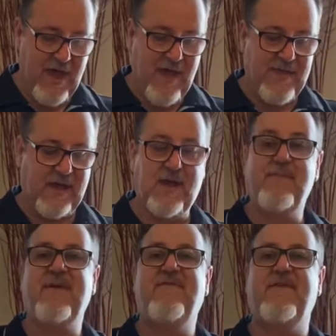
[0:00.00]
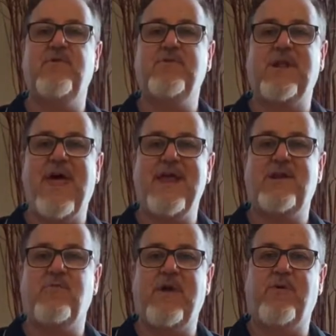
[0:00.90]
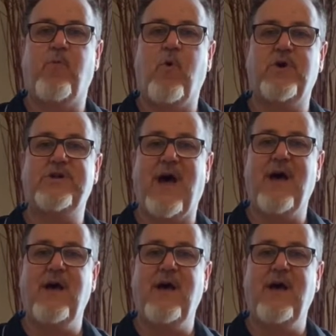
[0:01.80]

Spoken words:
that can be filled later with water